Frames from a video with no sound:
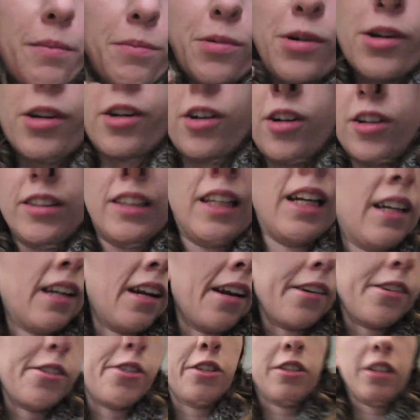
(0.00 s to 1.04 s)
and put on that
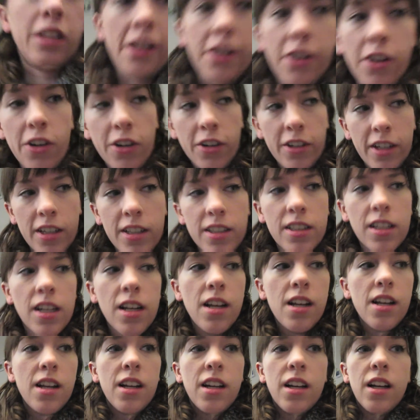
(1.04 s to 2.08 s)
extra layer because
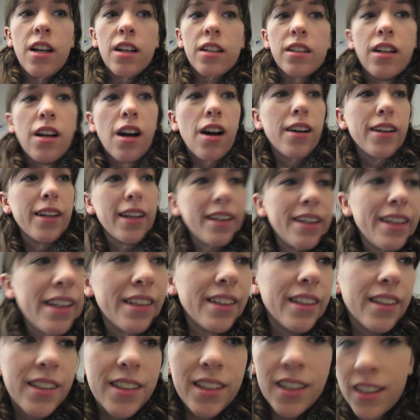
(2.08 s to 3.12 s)
god, I
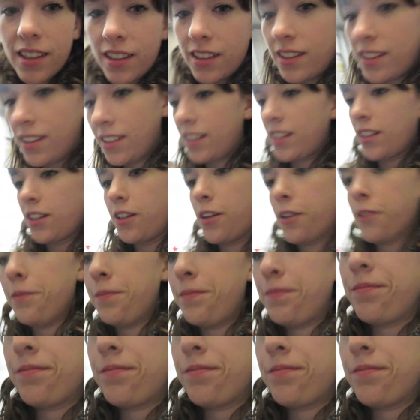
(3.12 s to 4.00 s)
need it. So